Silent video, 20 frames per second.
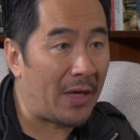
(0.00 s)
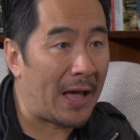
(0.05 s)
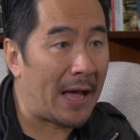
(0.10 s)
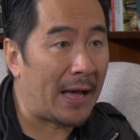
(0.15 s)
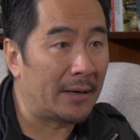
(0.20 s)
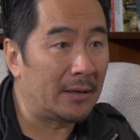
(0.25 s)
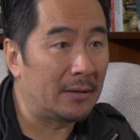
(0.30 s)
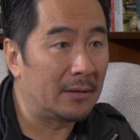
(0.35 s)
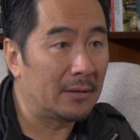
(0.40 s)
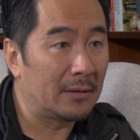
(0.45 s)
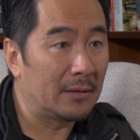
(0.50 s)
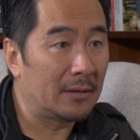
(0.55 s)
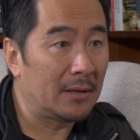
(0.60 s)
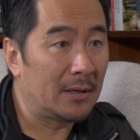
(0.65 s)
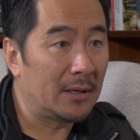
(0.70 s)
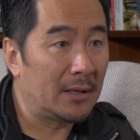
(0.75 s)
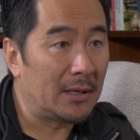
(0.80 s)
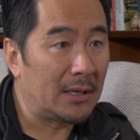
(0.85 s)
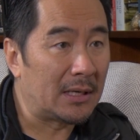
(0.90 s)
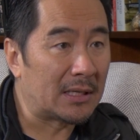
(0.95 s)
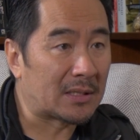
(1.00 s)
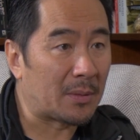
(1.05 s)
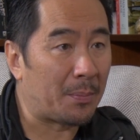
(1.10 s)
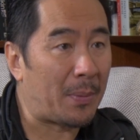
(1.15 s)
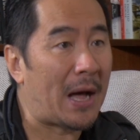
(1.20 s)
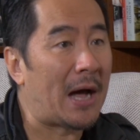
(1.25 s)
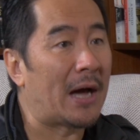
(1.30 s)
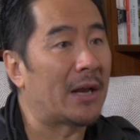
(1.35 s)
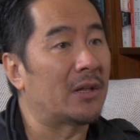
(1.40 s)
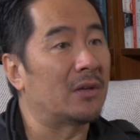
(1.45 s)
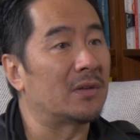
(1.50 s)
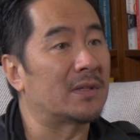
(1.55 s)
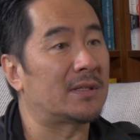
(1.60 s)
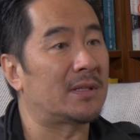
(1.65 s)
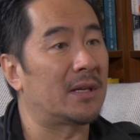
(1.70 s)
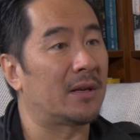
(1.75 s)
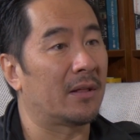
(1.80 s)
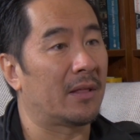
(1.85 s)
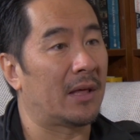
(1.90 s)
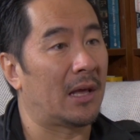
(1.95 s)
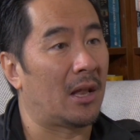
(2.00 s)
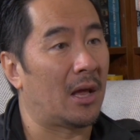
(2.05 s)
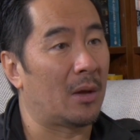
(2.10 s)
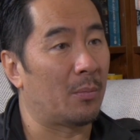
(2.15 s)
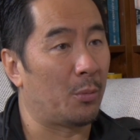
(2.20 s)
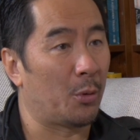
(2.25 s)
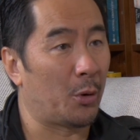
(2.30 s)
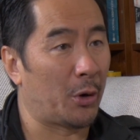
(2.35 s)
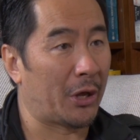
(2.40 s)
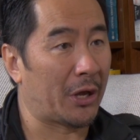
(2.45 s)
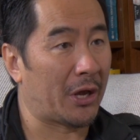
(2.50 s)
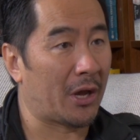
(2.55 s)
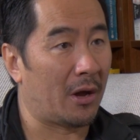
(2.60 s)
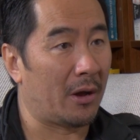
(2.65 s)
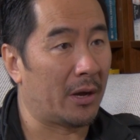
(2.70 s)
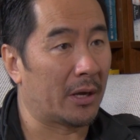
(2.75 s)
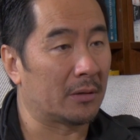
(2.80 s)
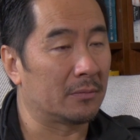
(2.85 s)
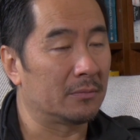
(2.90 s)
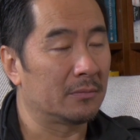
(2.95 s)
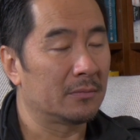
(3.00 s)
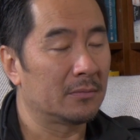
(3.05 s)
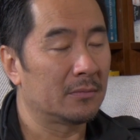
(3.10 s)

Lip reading: that is a part of you sitting there like Buddha going,